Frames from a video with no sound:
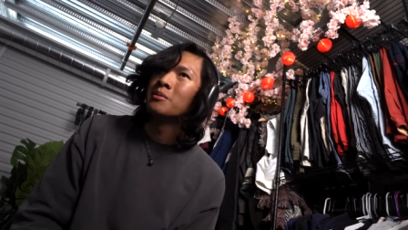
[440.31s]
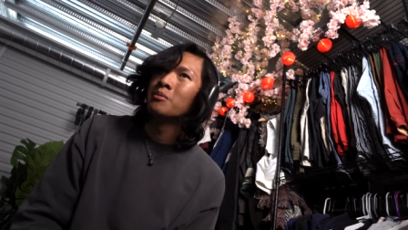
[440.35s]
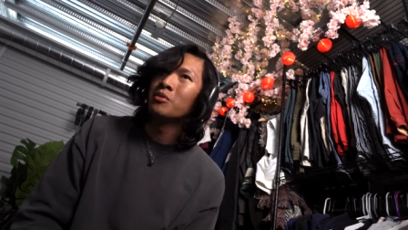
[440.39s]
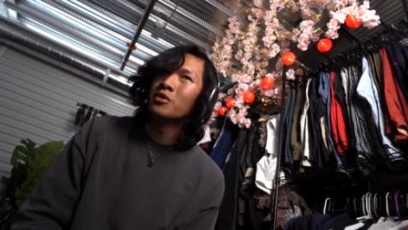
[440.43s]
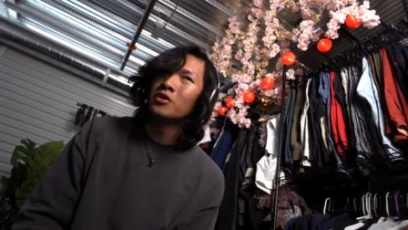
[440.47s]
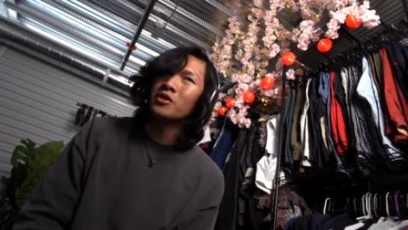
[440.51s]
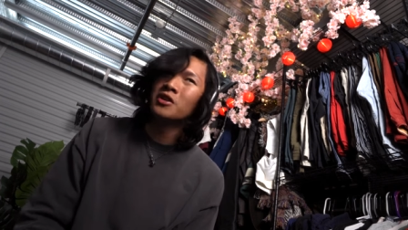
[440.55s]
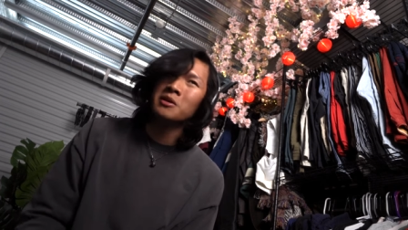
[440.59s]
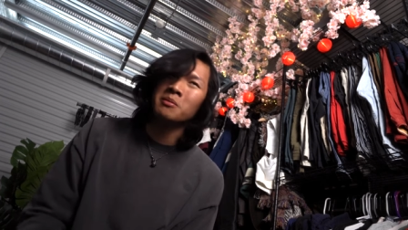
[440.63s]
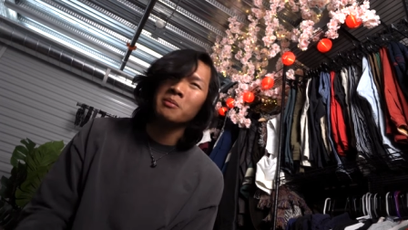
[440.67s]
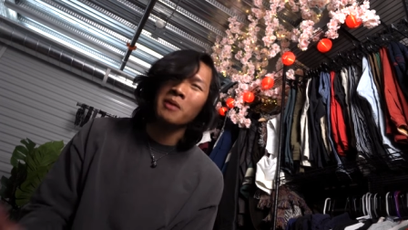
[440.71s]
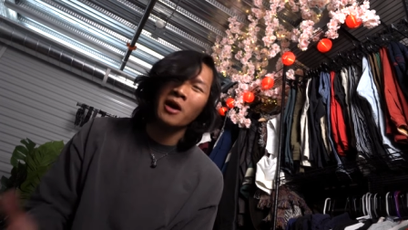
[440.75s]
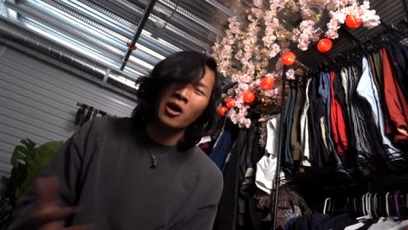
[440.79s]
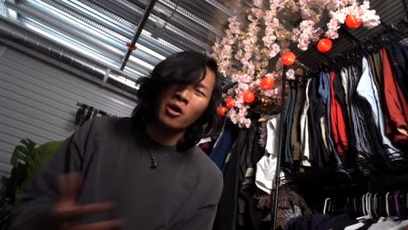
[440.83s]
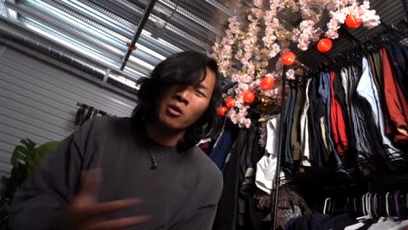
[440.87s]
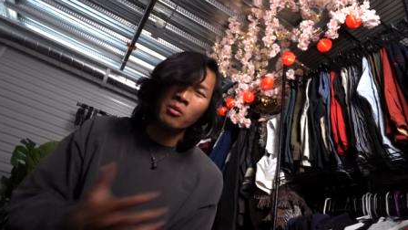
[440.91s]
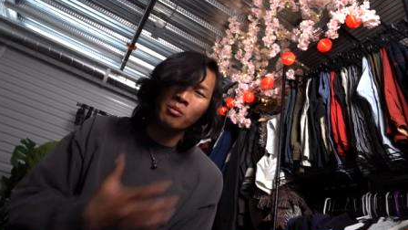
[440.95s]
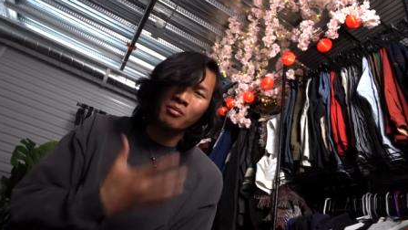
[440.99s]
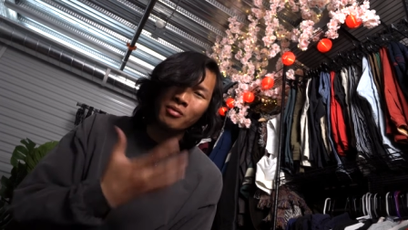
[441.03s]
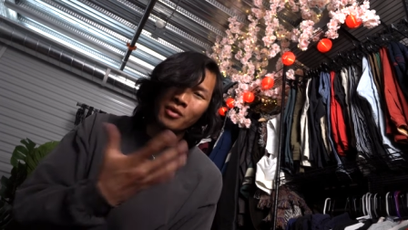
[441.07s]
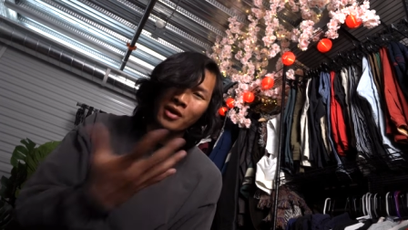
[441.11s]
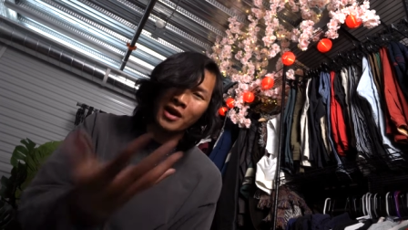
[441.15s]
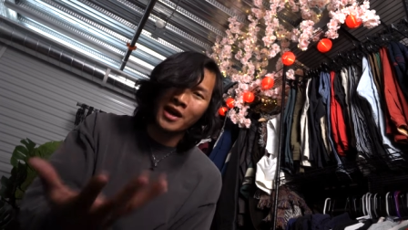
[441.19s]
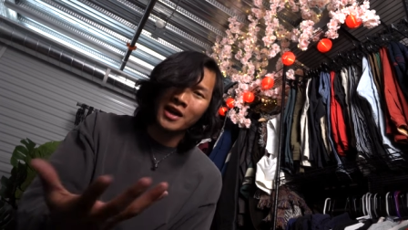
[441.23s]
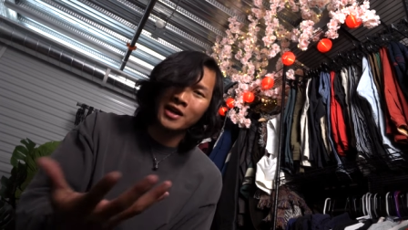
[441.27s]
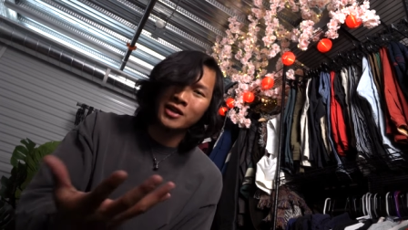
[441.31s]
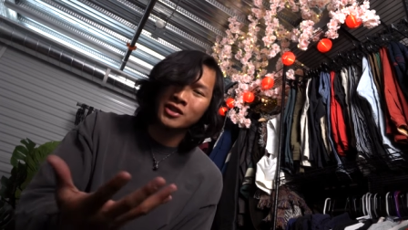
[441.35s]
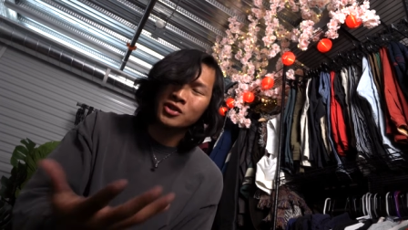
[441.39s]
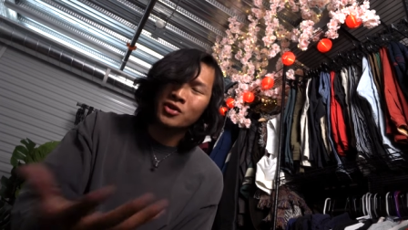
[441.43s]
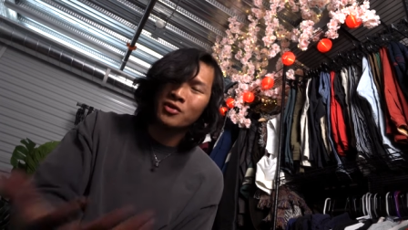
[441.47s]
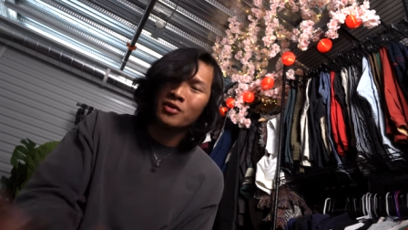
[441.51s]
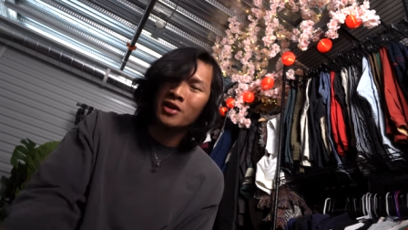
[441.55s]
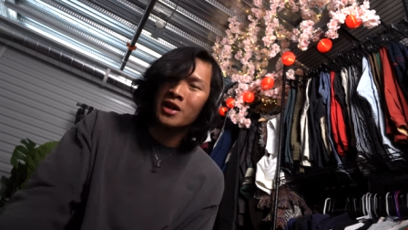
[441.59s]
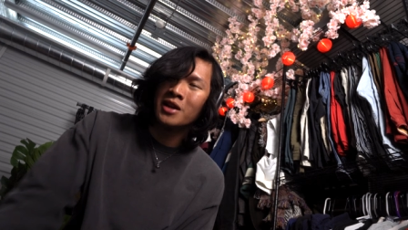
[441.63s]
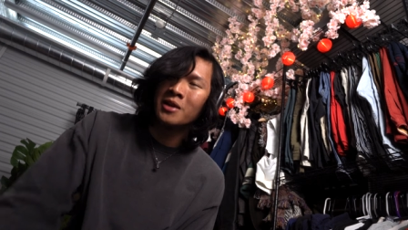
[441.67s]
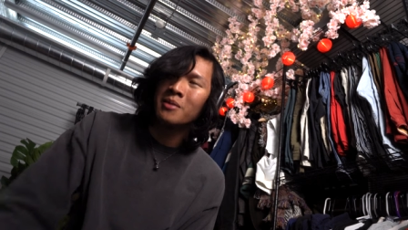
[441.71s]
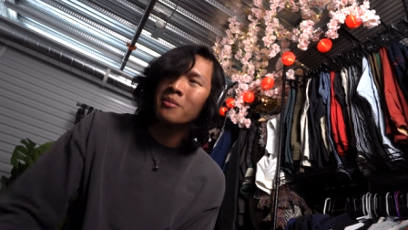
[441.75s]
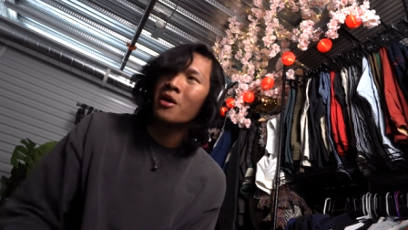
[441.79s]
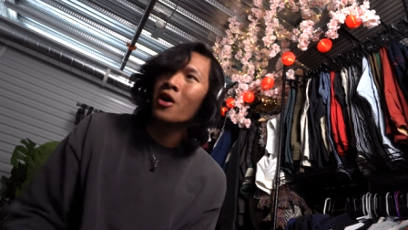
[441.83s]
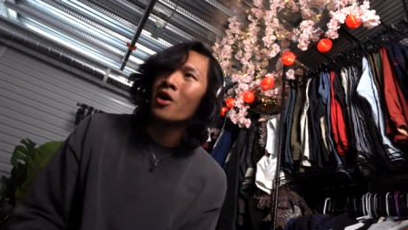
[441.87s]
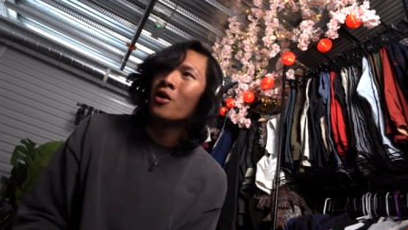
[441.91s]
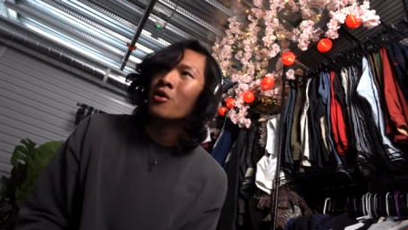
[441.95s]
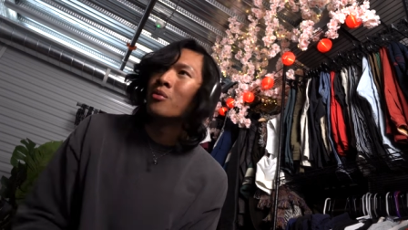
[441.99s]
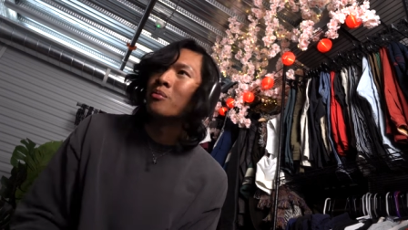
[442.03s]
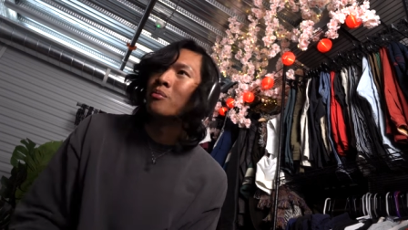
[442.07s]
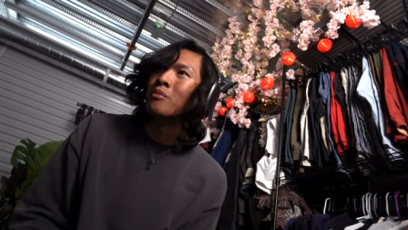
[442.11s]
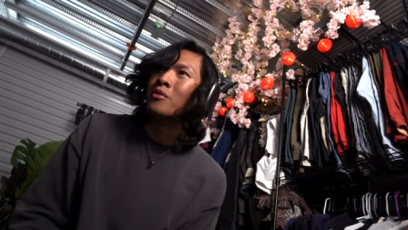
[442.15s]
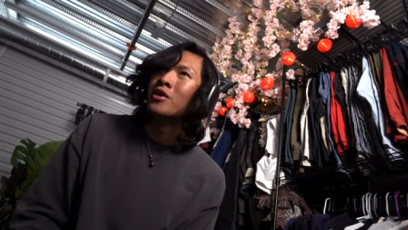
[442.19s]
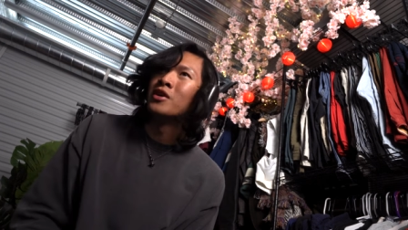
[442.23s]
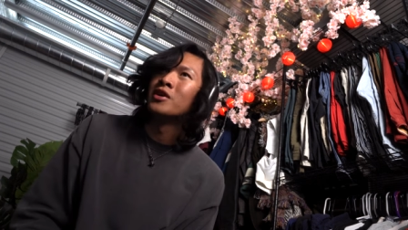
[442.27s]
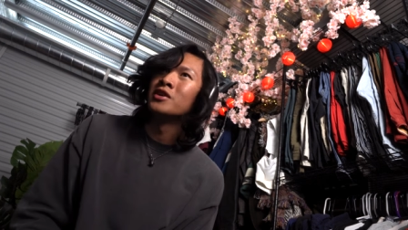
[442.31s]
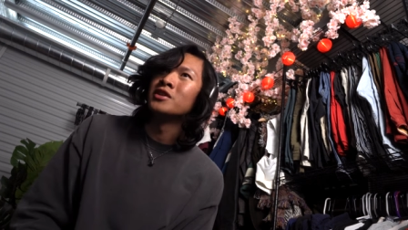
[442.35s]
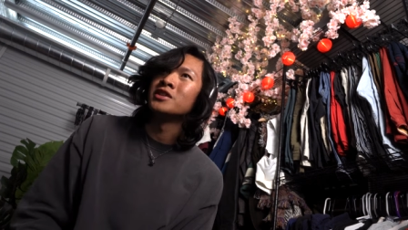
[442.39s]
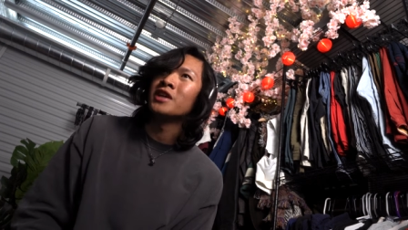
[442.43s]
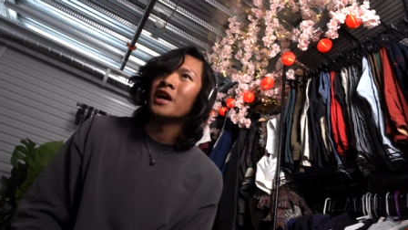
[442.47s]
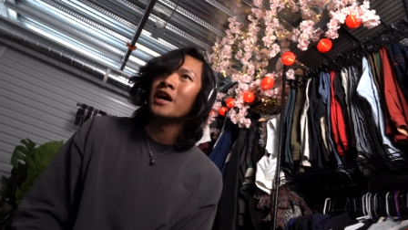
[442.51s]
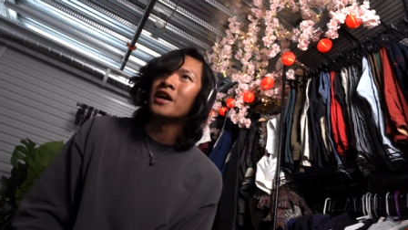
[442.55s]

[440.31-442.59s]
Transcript: building my own branch, creating my own merch.